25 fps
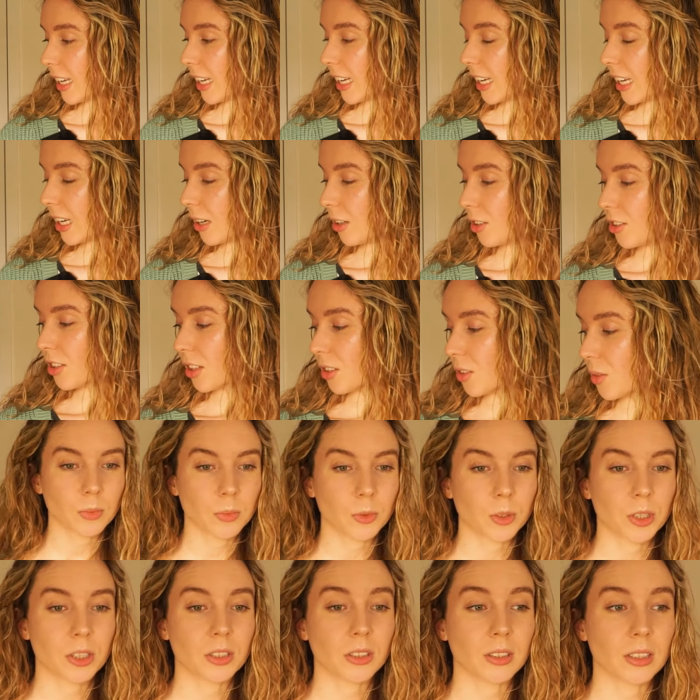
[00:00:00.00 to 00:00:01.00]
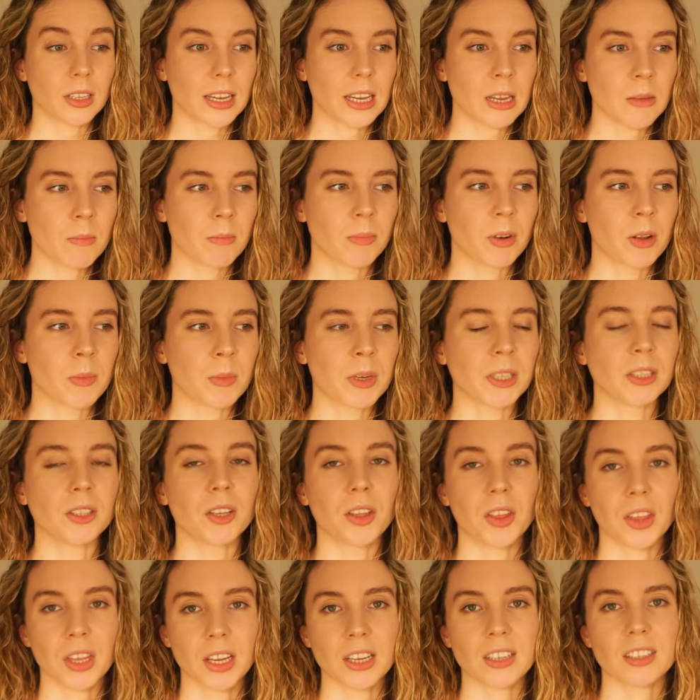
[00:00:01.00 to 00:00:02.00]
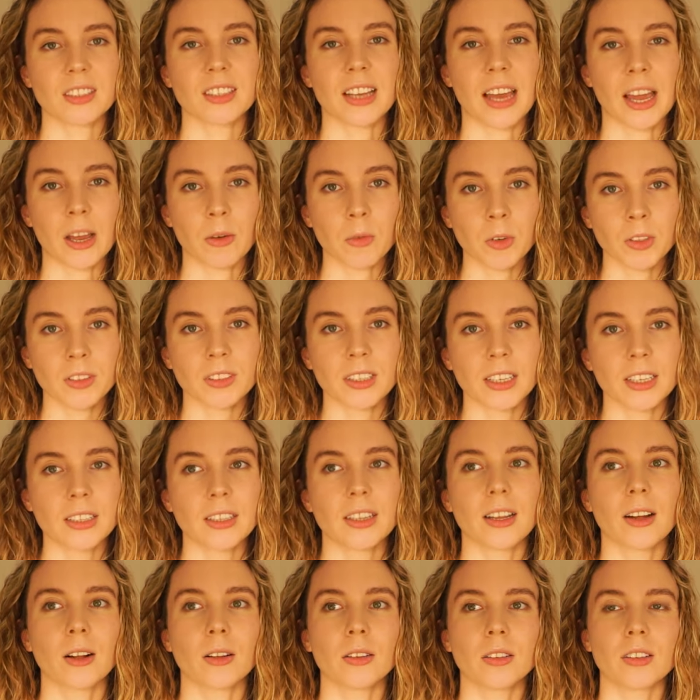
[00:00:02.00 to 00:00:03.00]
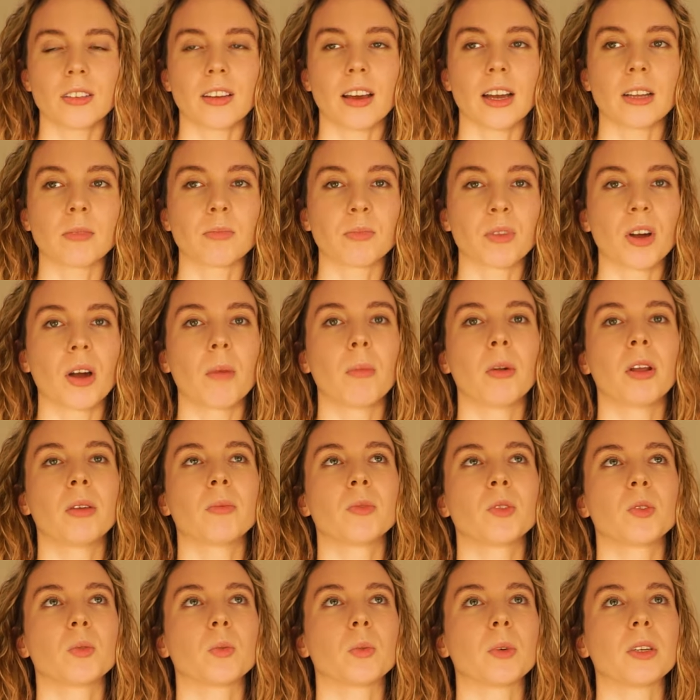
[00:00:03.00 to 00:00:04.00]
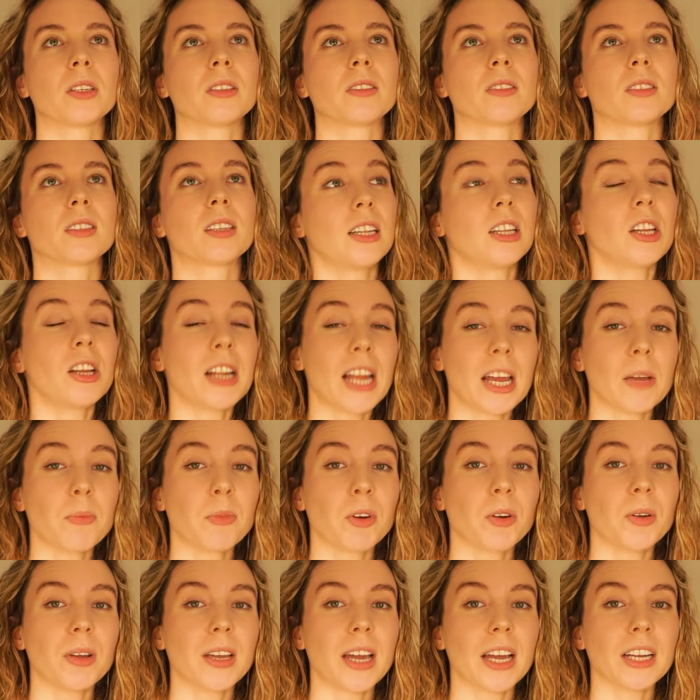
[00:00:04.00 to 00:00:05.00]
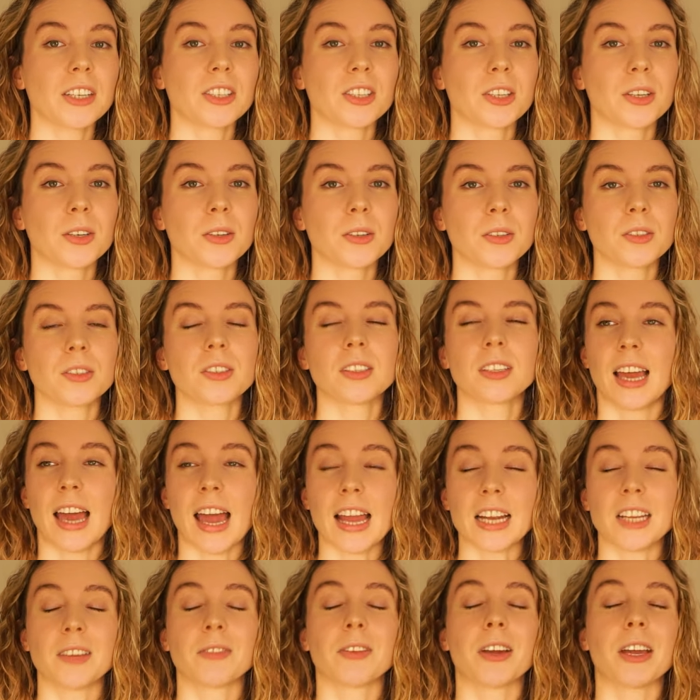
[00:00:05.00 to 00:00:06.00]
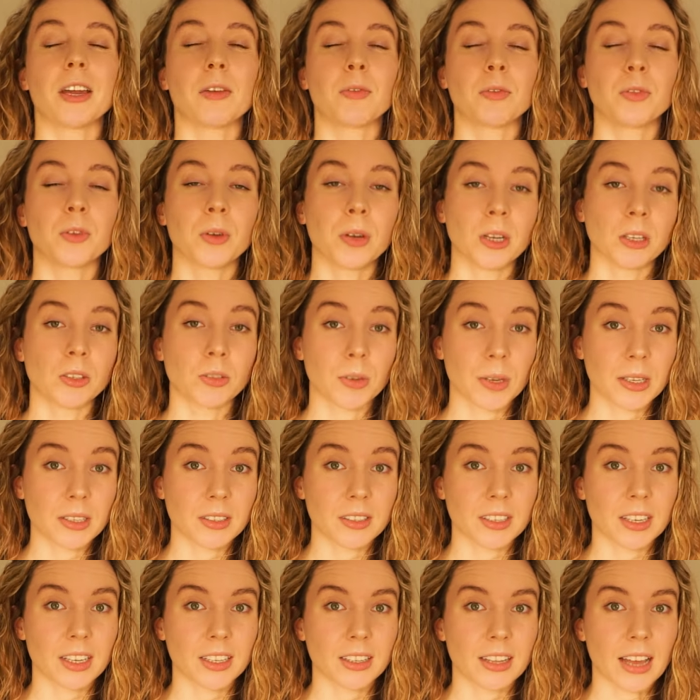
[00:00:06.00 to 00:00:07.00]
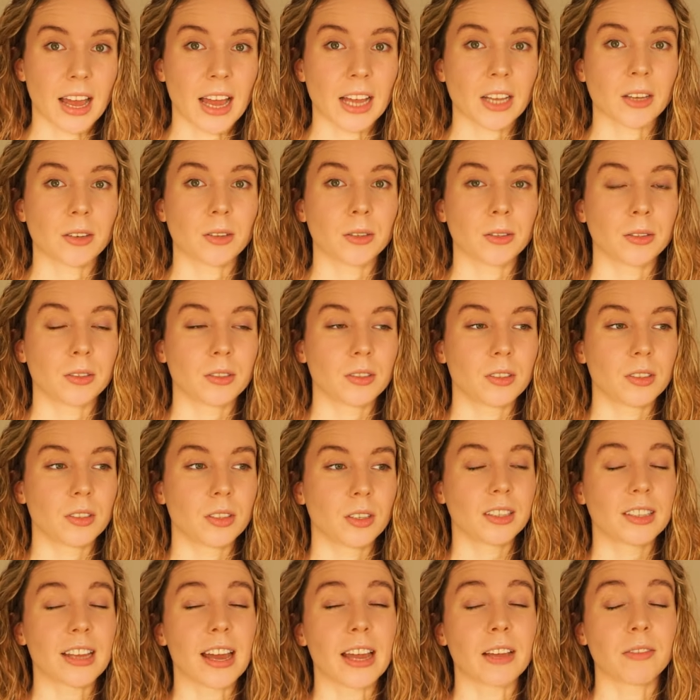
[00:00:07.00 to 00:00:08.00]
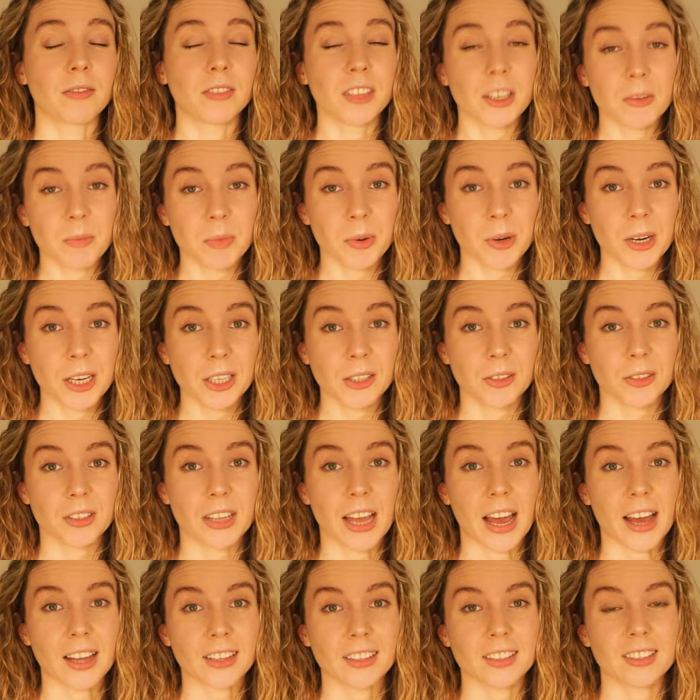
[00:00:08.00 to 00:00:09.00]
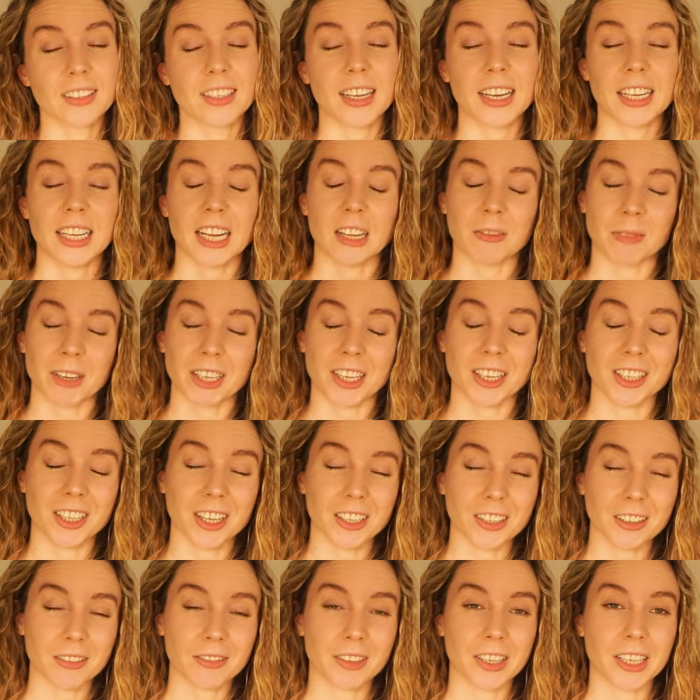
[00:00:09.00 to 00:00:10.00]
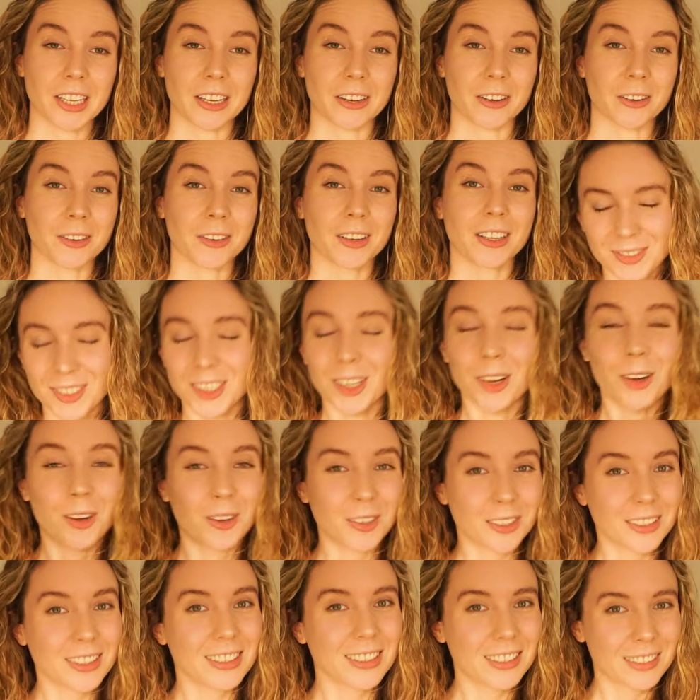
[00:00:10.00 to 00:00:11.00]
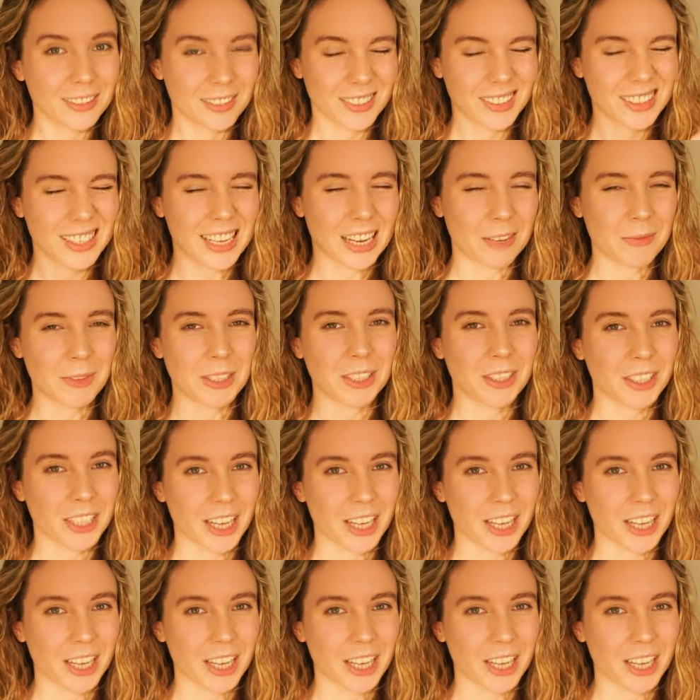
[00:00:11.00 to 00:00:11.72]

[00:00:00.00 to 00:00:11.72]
it just wouldn't implement the things I wanted. I also had problems with the library I chose. Anyway, if you're interested, I could dive deeper into that and I'll make another video. So tell me in the